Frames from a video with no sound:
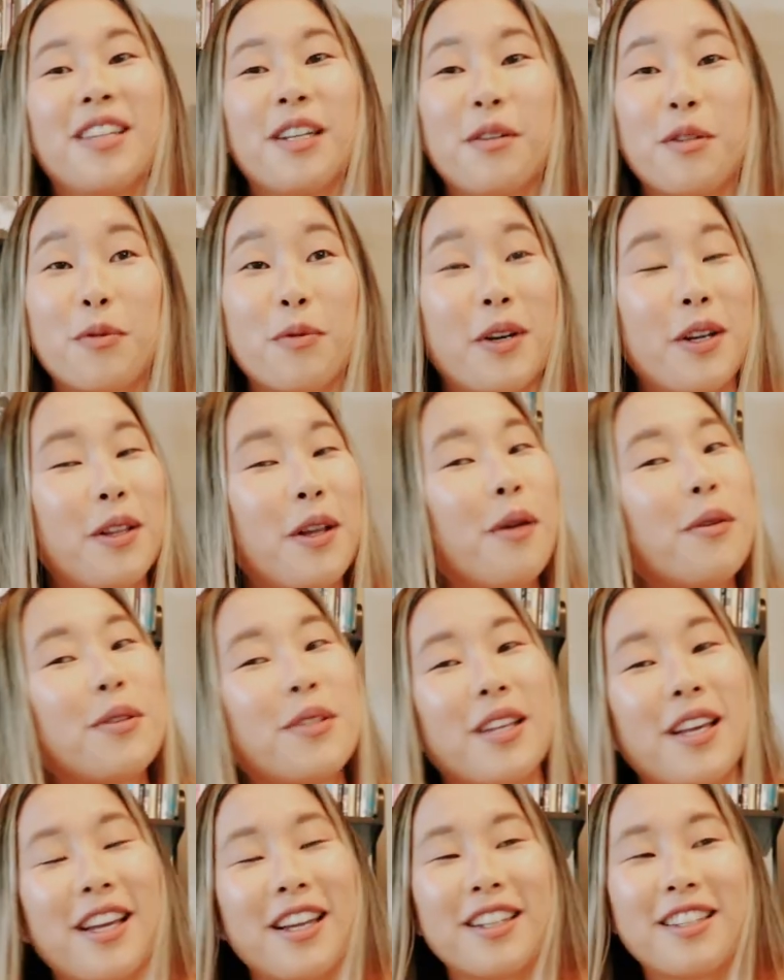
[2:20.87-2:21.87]
it's one of those
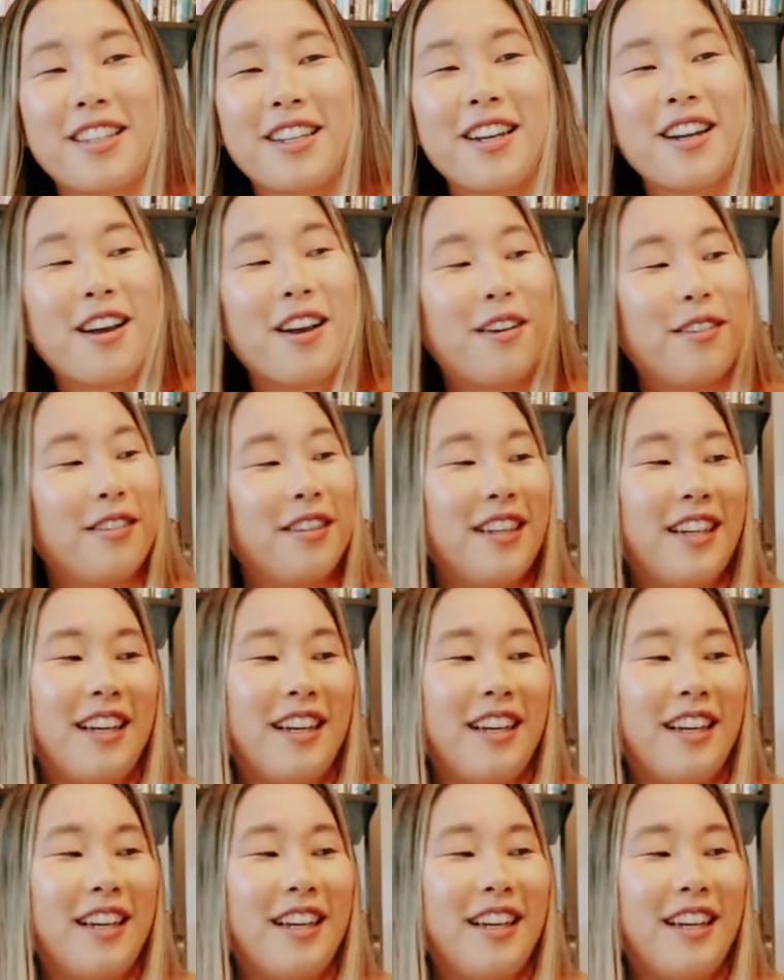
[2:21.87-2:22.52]
things, you know.